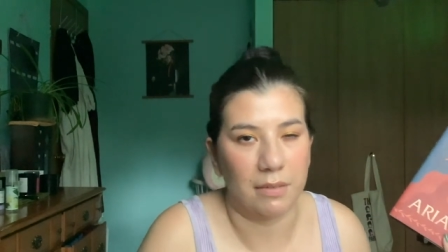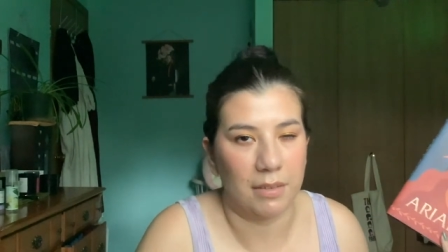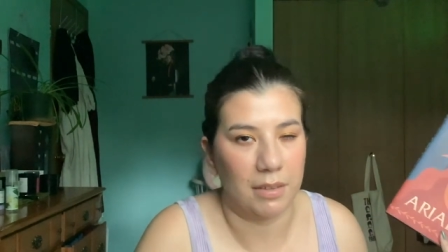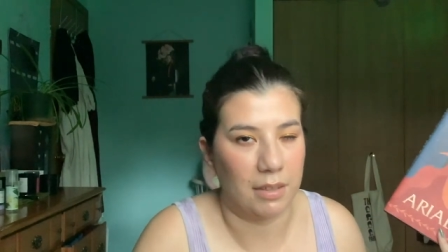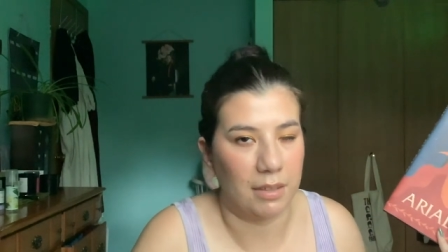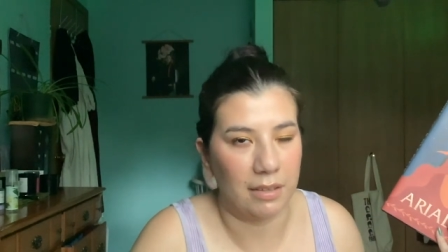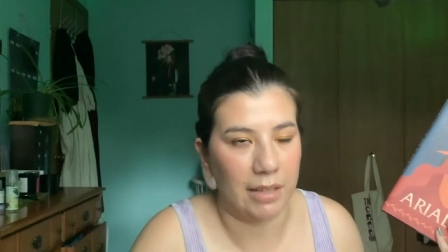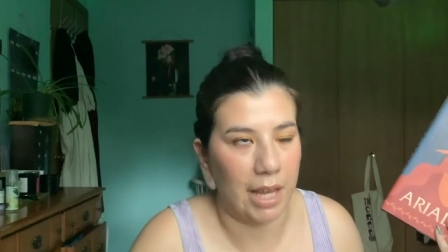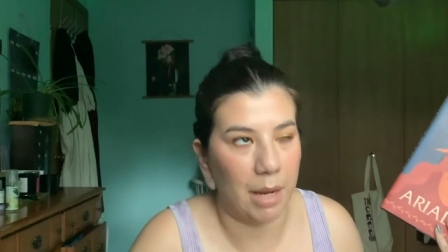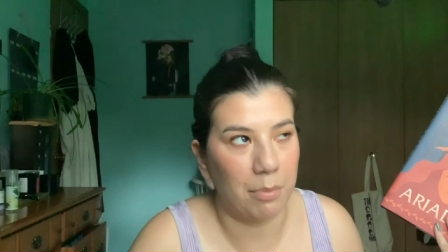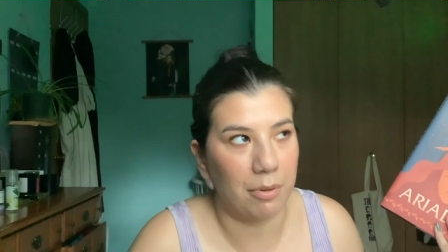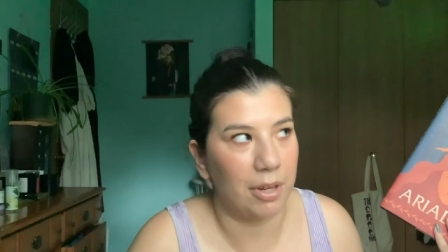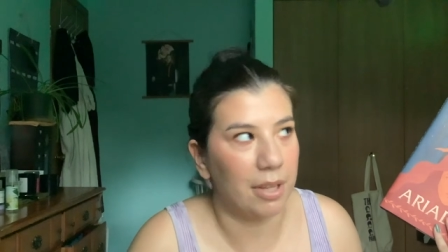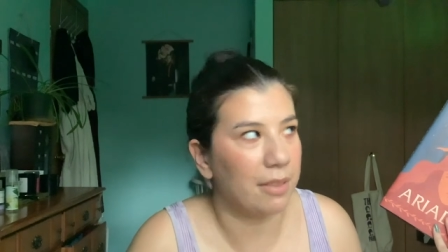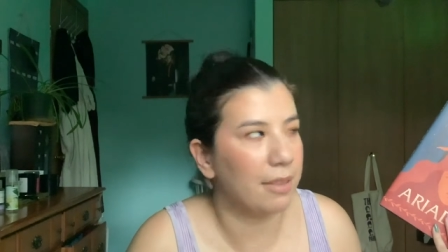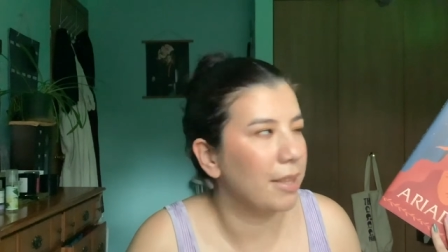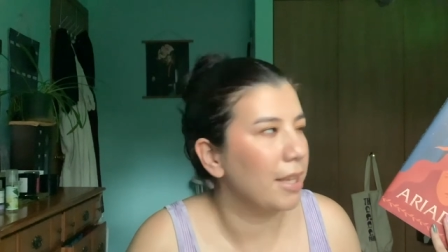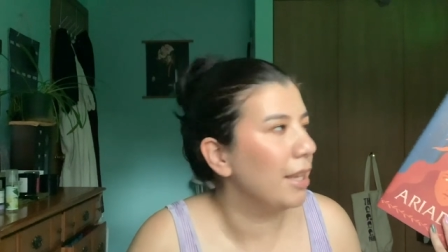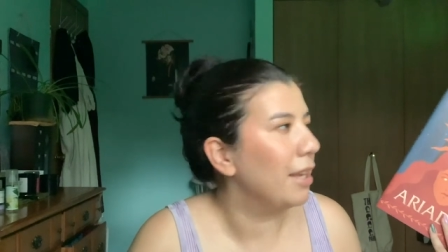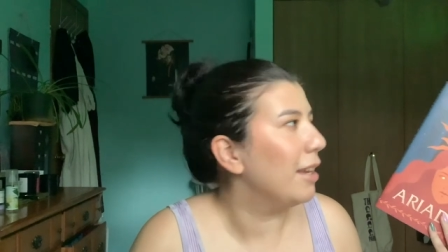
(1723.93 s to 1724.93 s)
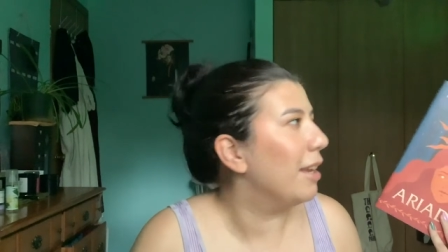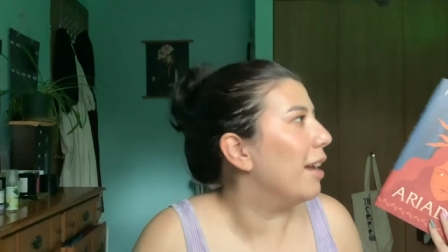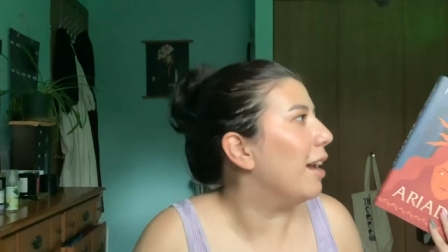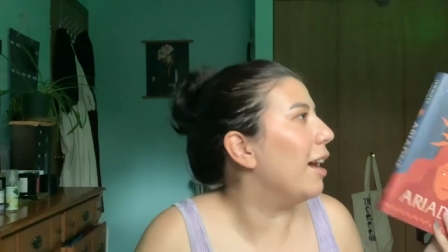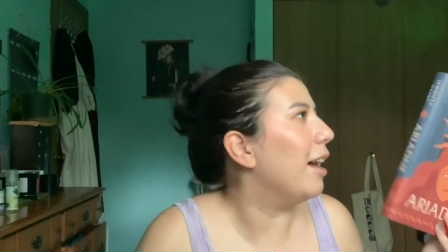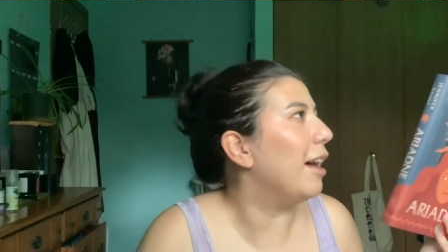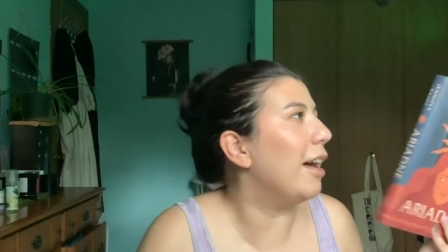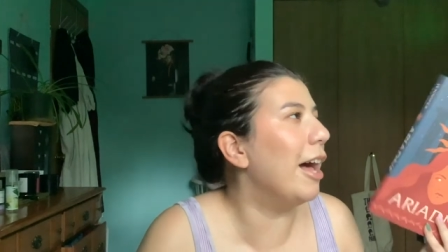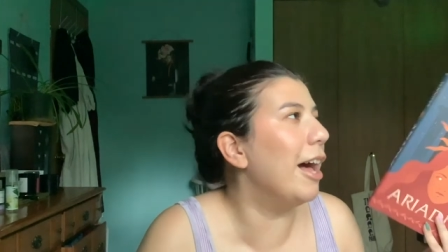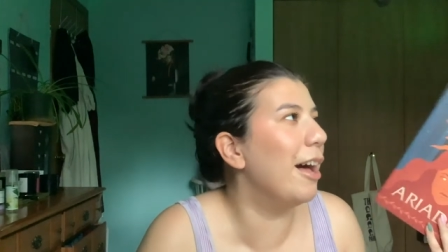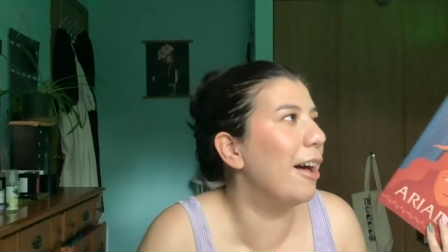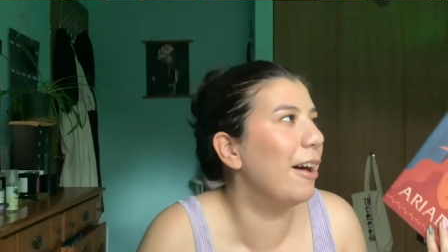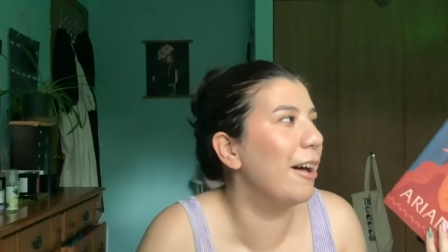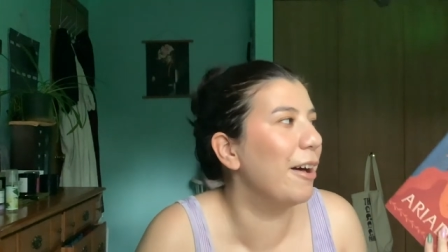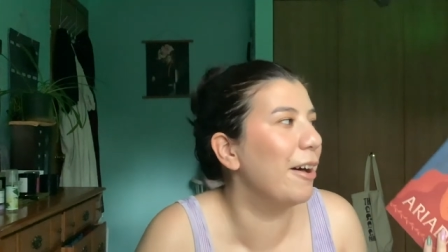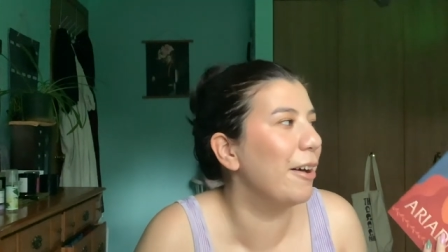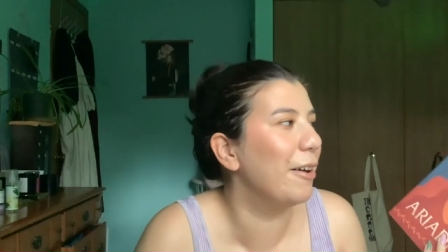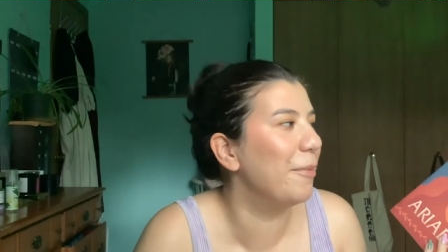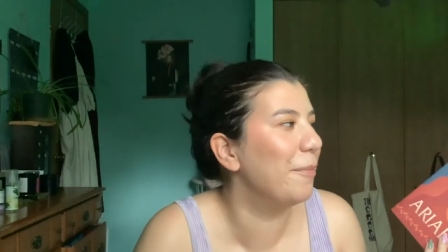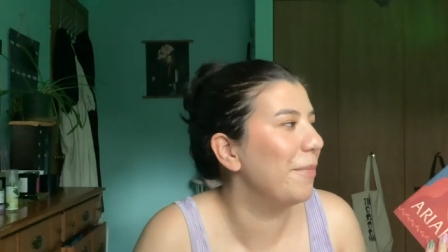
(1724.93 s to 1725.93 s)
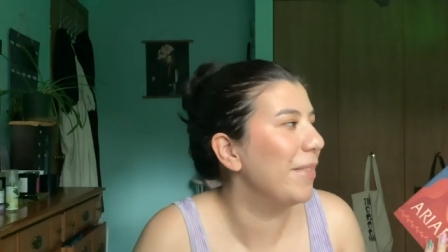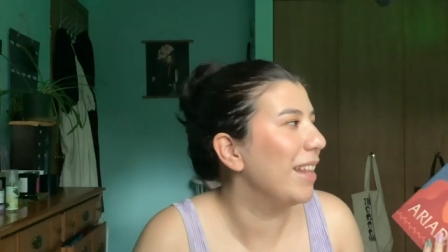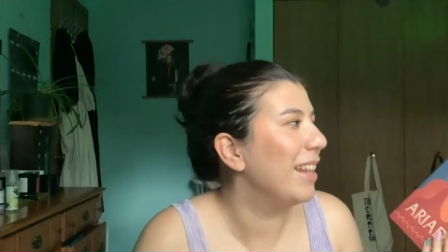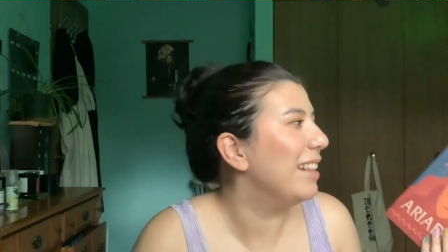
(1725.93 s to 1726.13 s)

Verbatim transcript: in the labyrinth. Um...